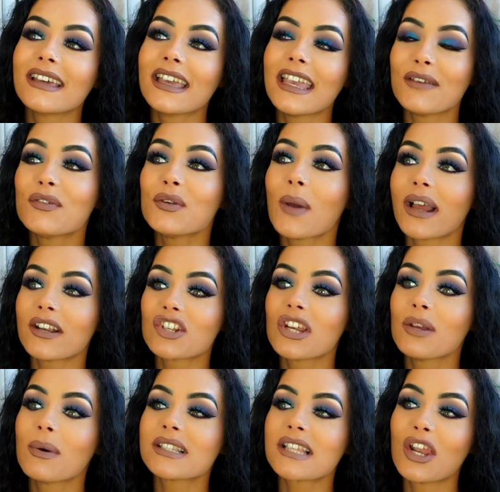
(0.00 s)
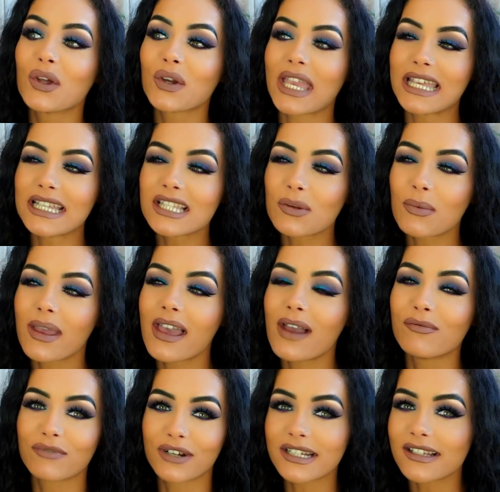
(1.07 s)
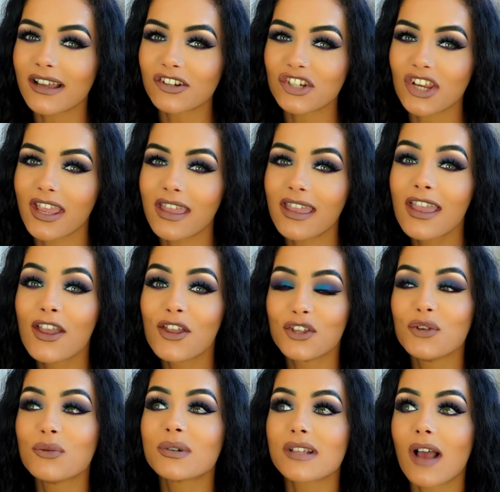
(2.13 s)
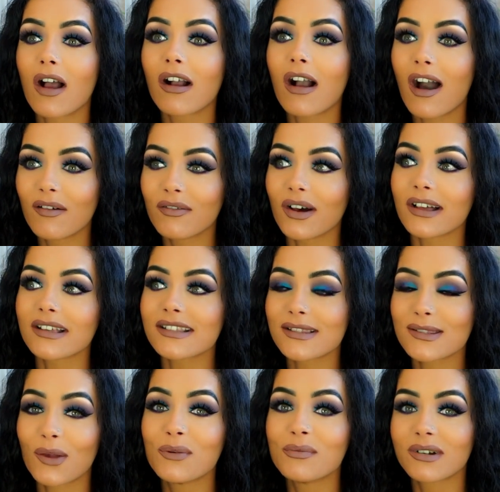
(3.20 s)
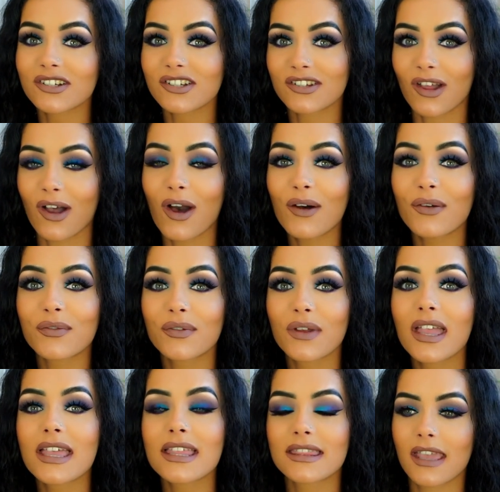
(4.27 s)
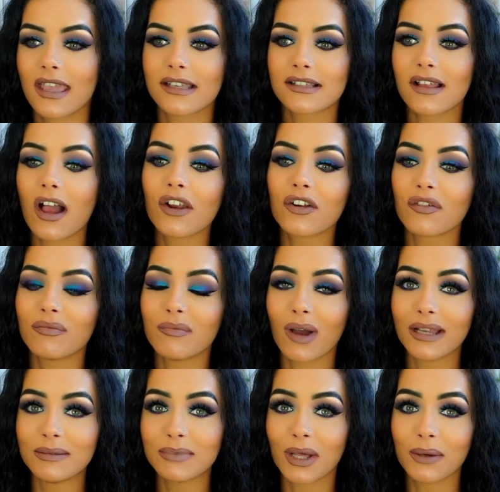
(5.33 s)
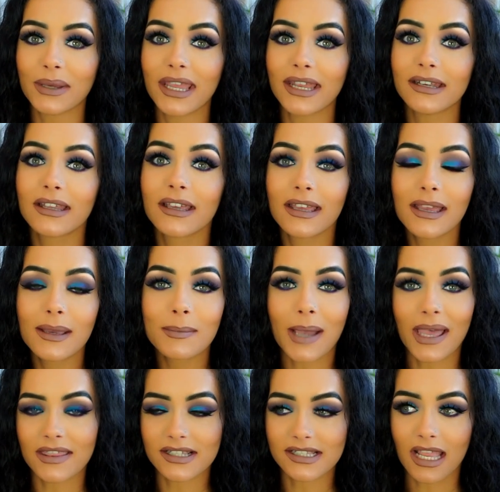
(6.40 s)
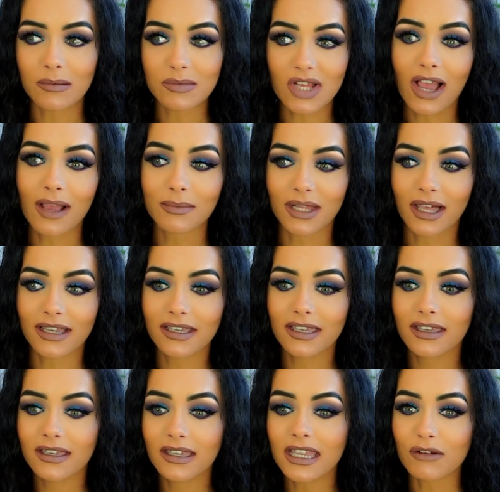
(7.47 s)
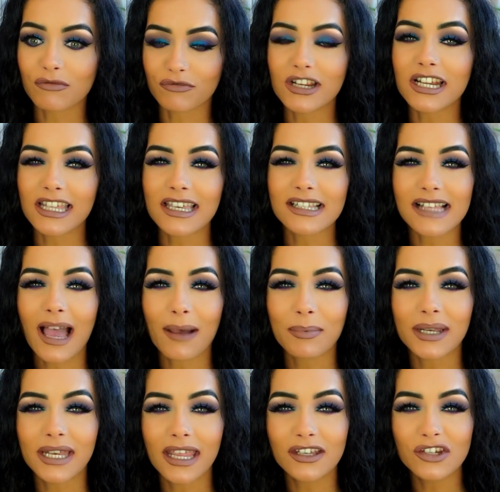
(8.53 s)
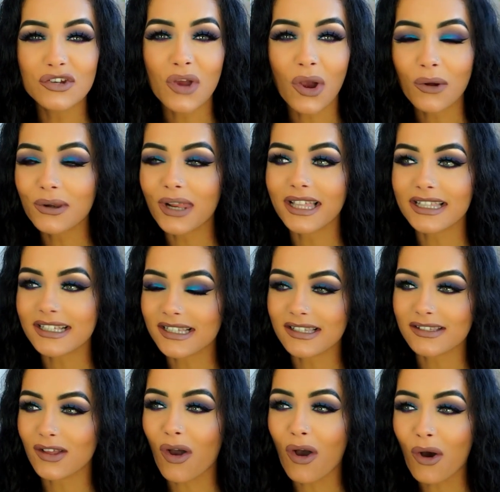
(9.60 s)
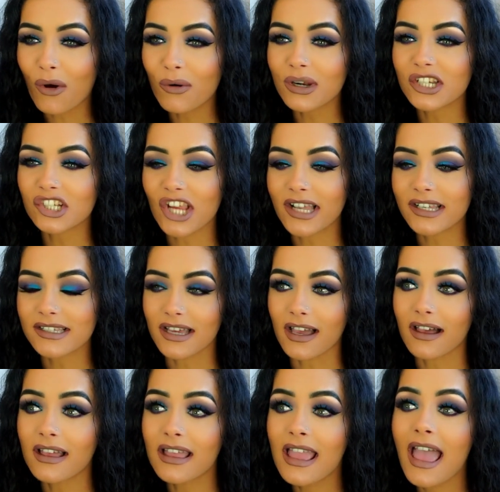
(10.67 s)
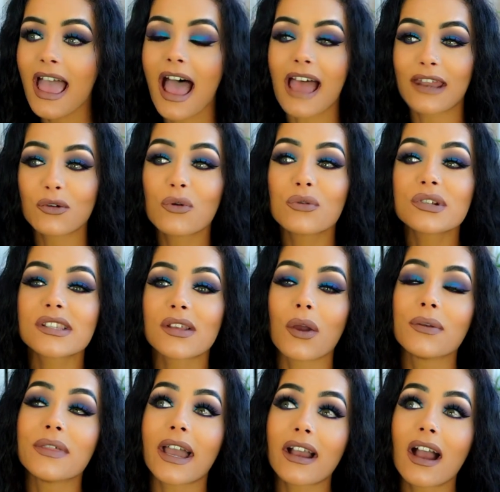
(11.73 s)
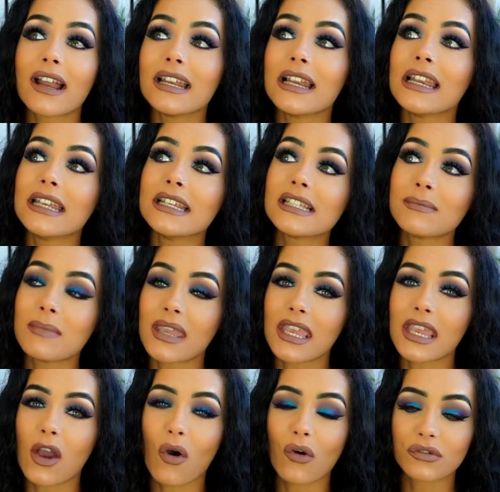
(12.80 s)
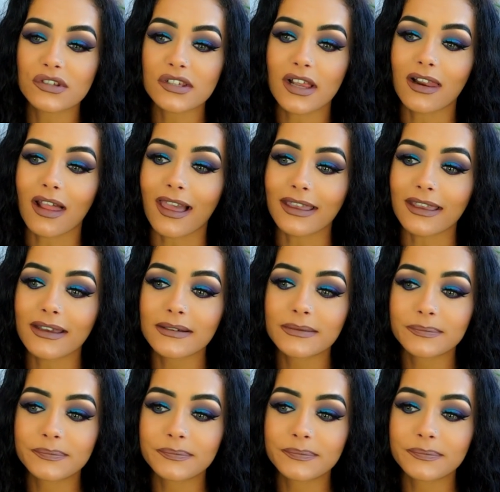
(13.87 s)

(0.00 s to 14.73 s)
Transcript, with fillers: if you actually were to look into it and research it, you would uncover so much stuff that is kind of mind blowing. But at the same time, like, it really is happening, you know, like this is a whole agenda. And also, that kind of leads me on to like